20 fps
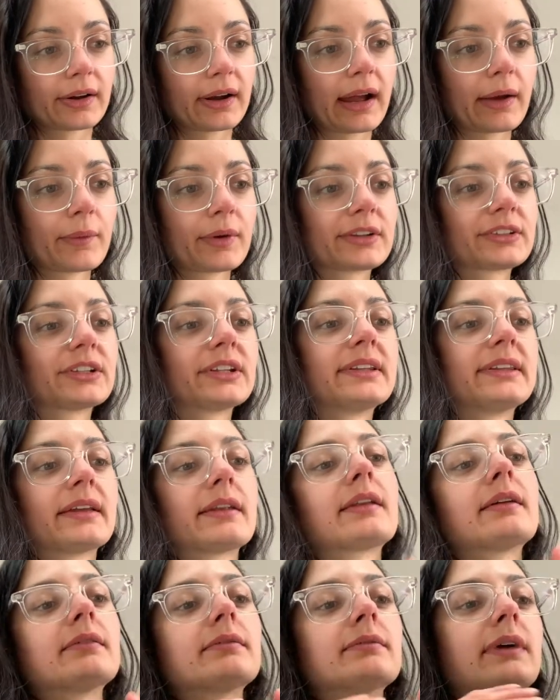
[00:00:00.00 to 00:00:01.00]
I wish it
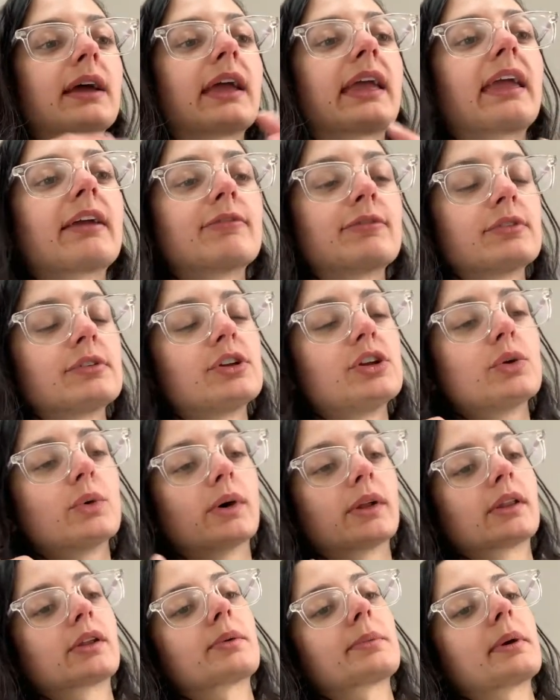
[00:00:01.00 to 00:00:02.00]
did give you a
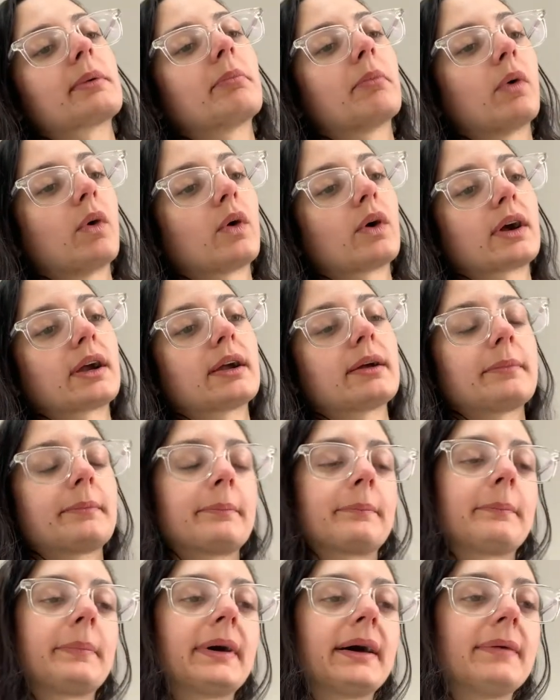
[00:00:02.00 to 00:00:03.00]
little bit more,
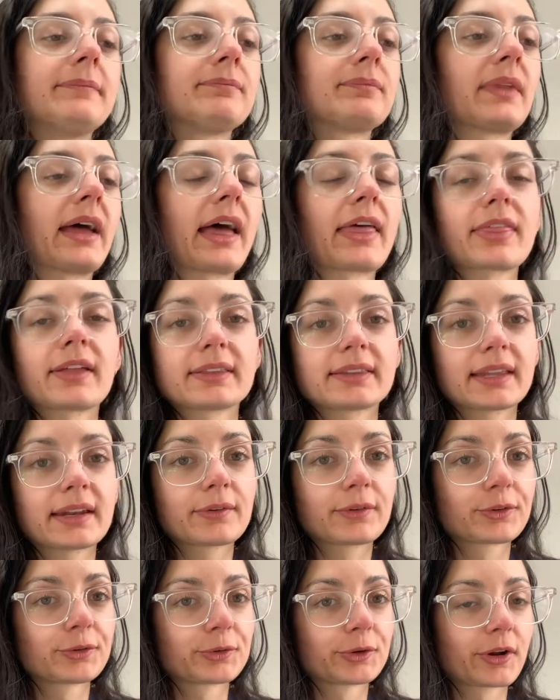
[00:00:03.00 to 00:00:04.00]
but I thought that it
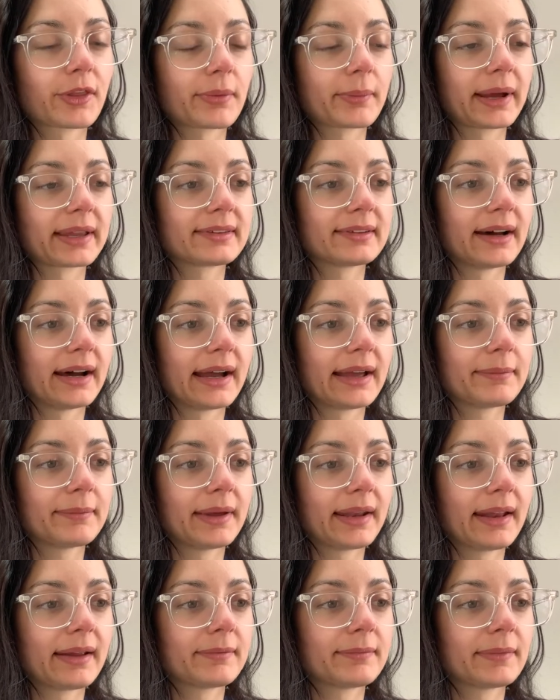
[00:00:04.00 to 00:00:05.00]
was worth my time
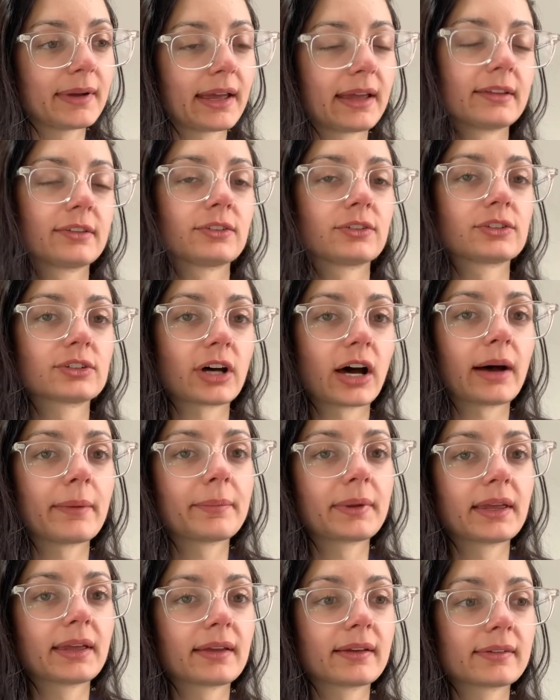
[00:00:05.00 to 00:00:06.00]
and it, it taught
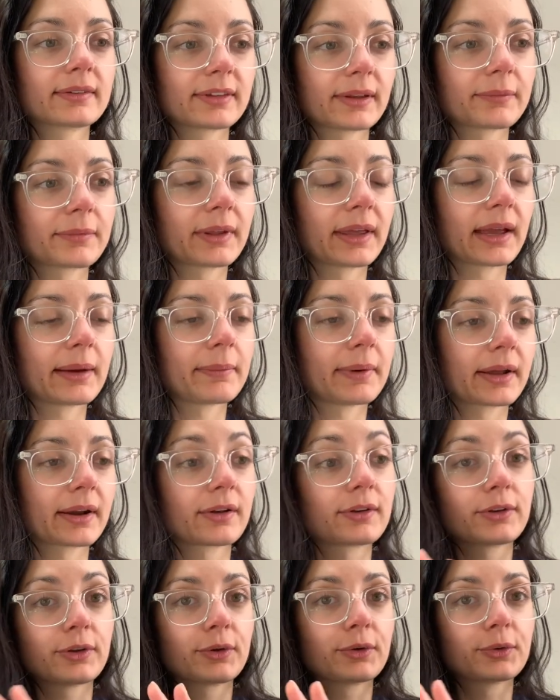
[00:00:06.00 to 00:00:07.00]
me something about a
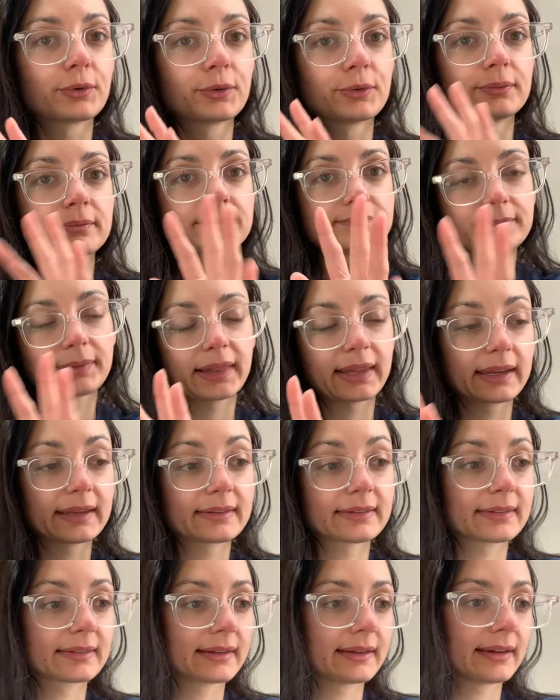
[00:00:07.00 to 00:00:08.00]
new
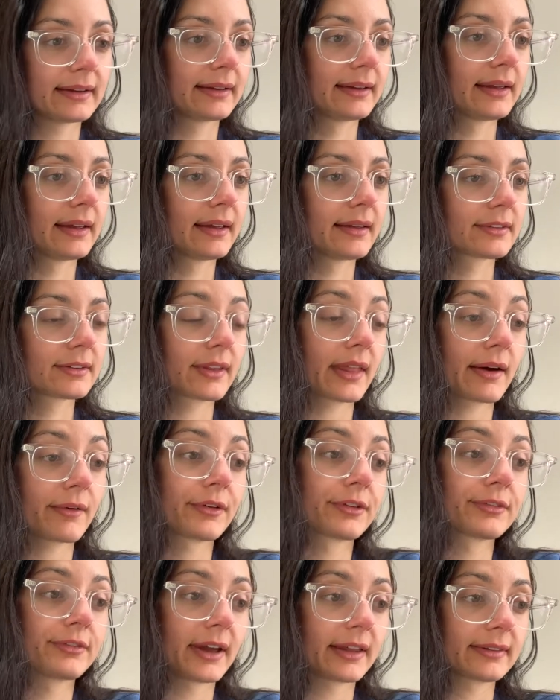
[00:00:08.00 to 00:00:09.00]
place. So that
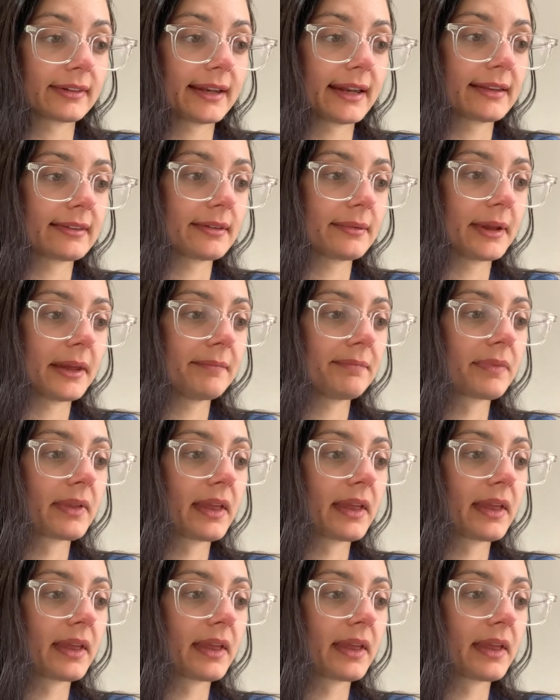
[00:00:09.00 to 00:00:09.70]
was fascinating to me.